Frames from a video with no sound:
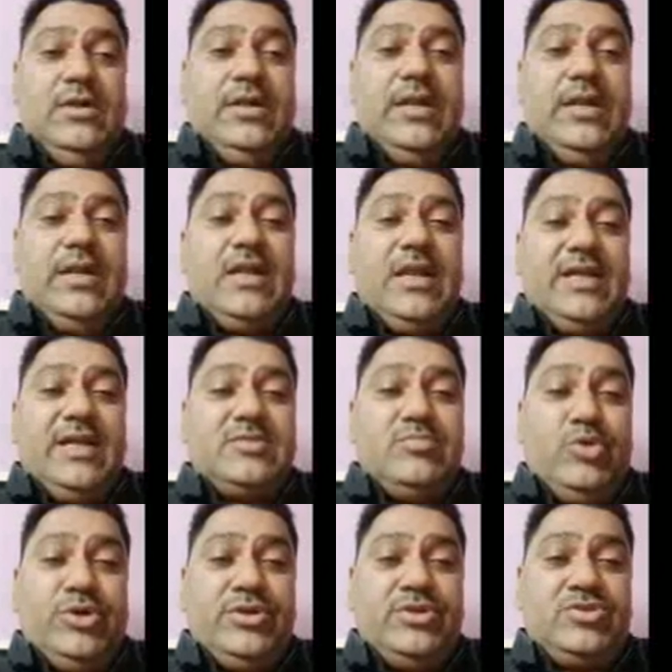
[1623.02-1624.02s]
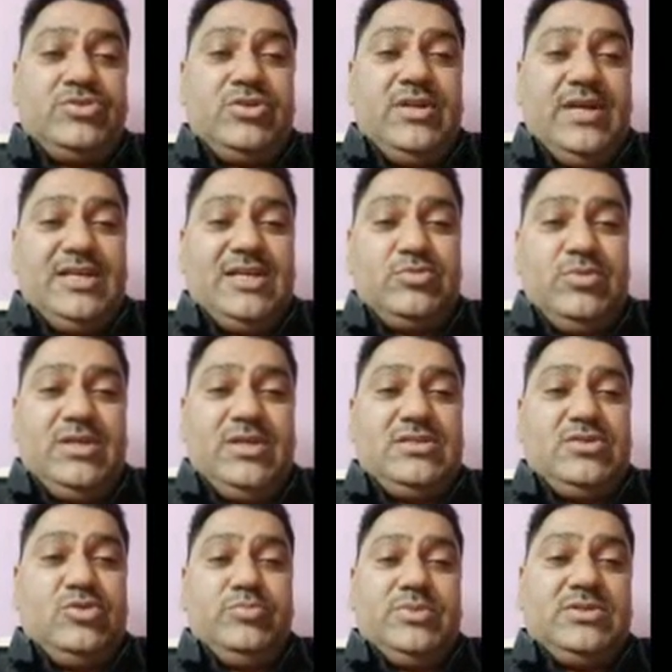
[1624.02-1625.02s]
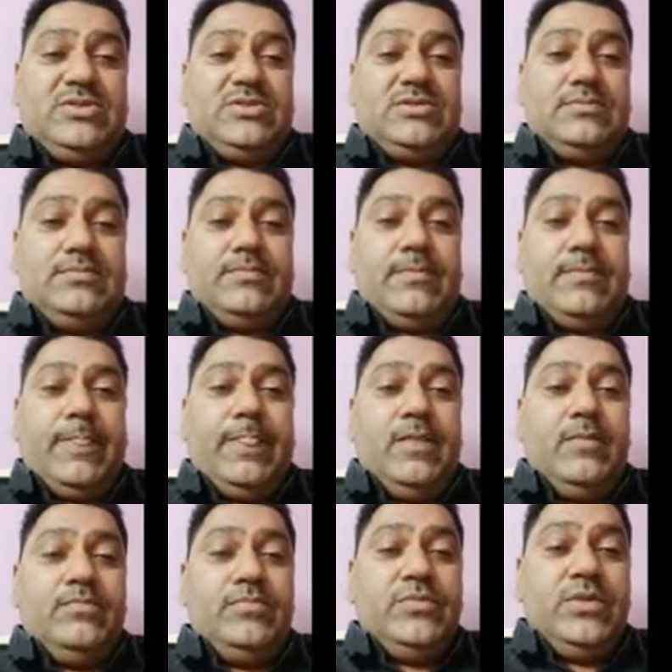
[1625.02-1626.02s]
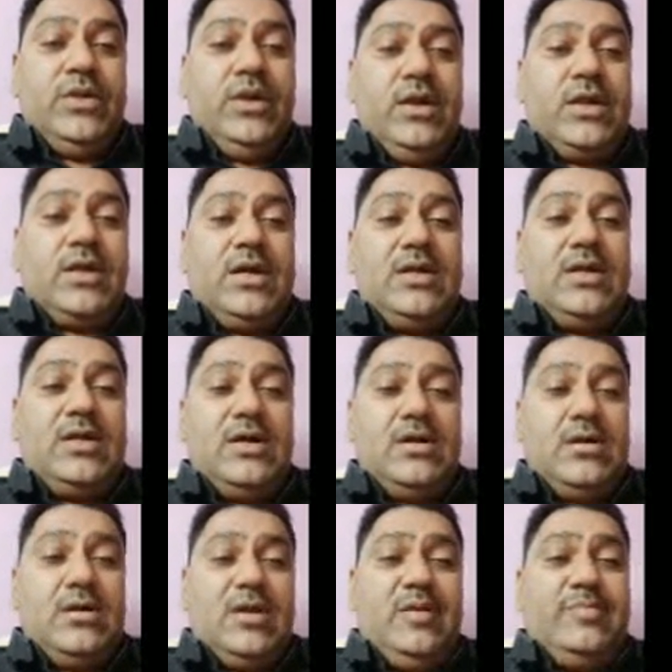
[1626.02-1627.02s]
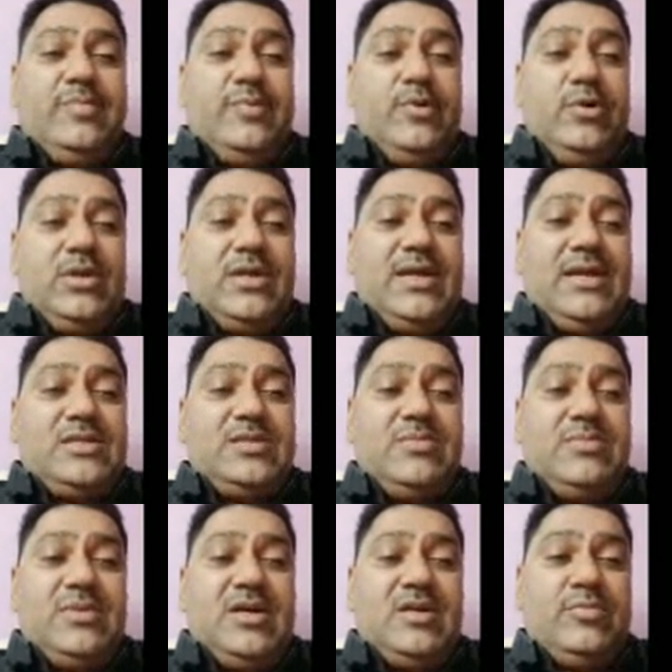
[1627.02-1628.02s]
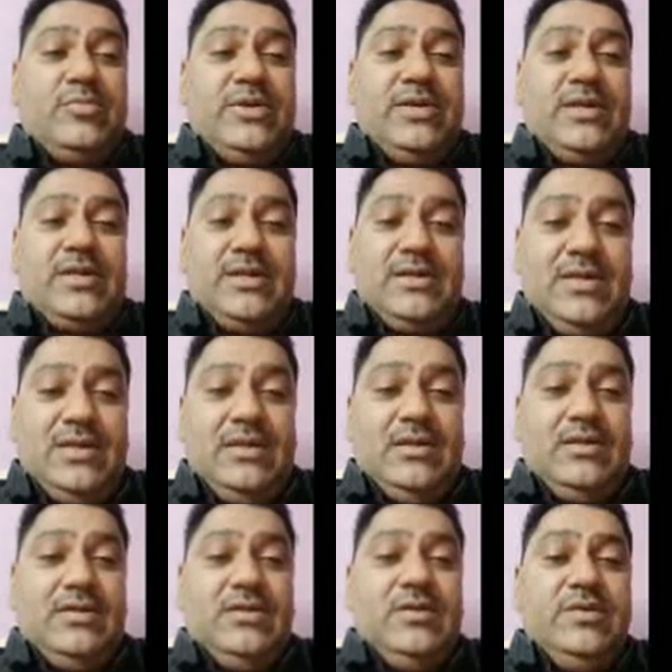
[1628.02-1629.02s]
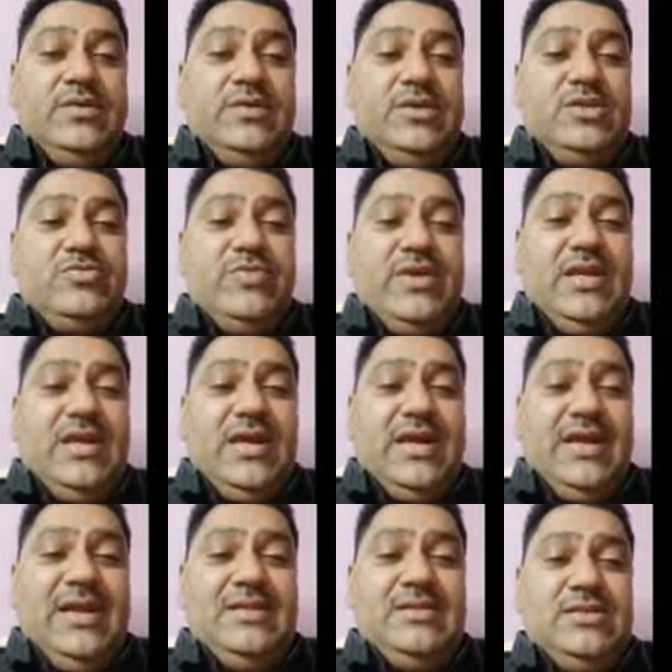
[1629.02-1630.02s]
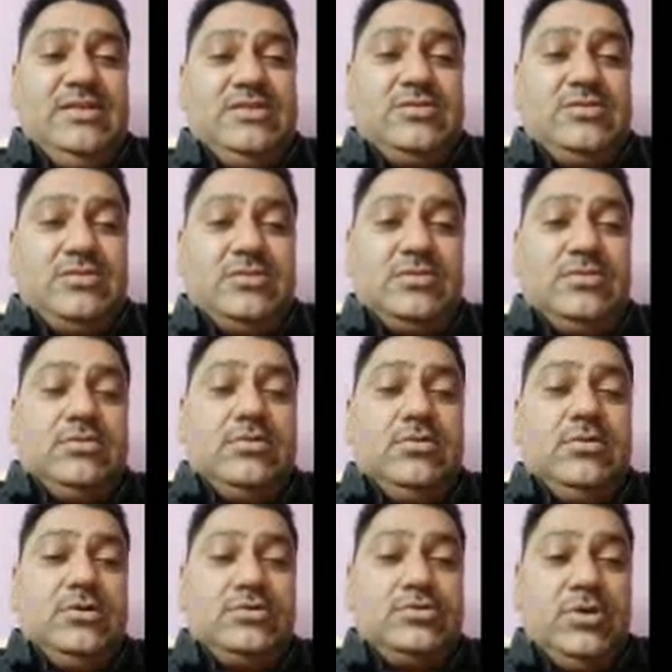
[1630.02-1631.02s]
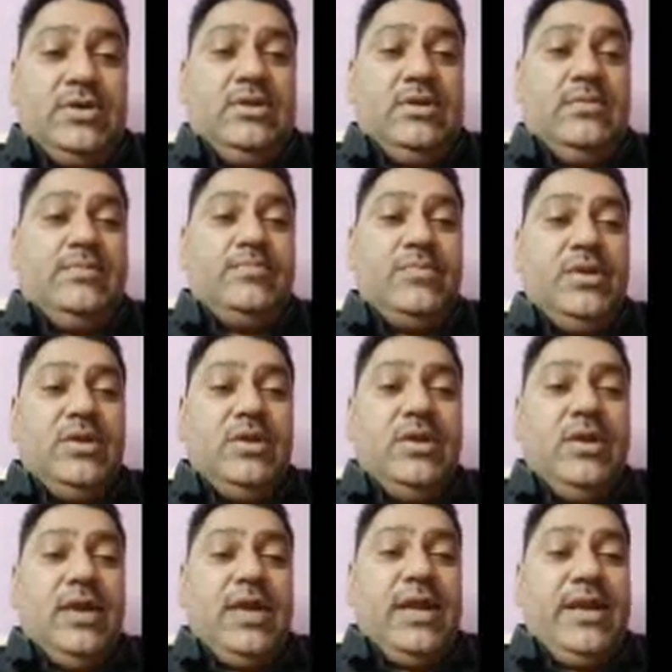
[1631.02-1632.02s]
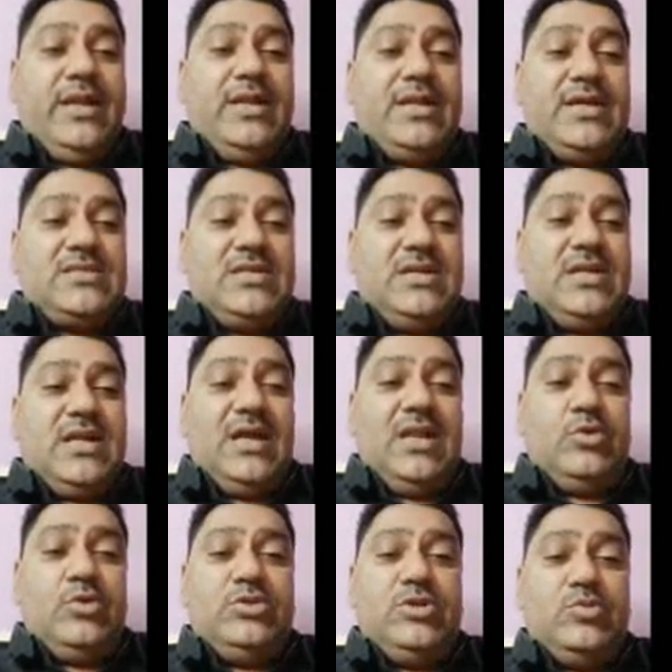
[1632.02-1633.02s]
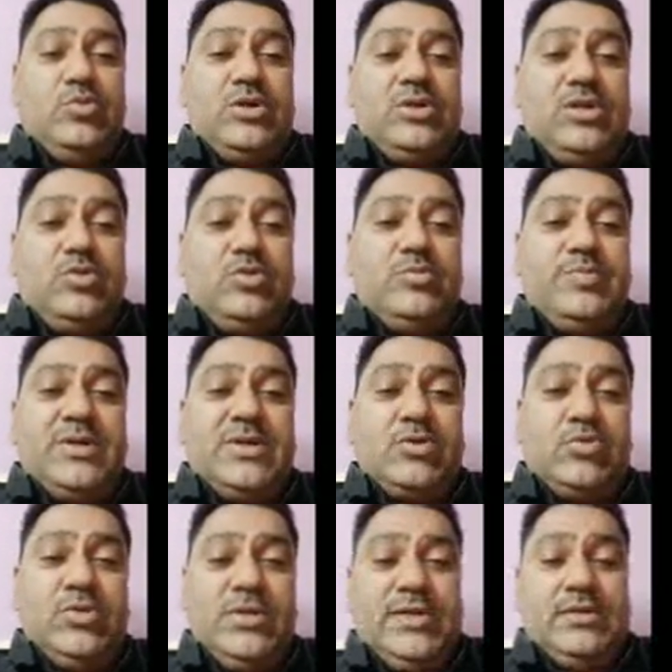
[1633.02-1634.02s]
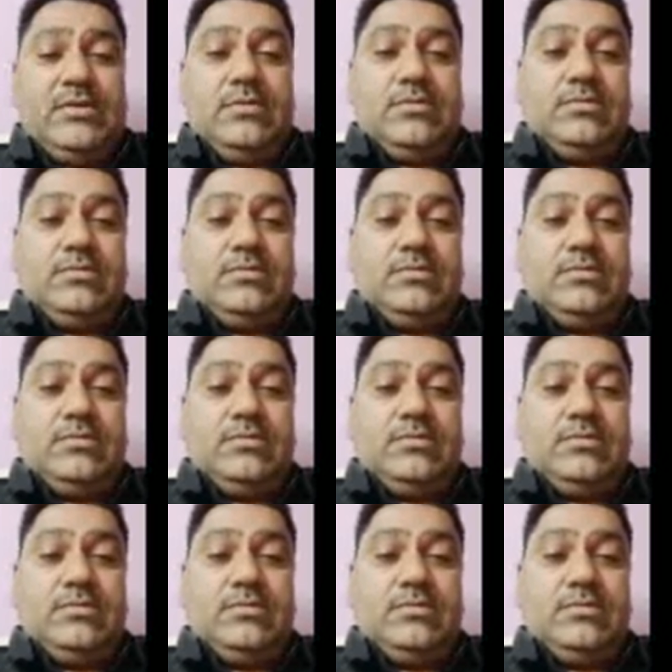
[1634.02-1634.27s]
it lacks moisture as well as humus. Concur or impure calcium carbonate content is very high in this soil, and it doesn't allow the water to percolate.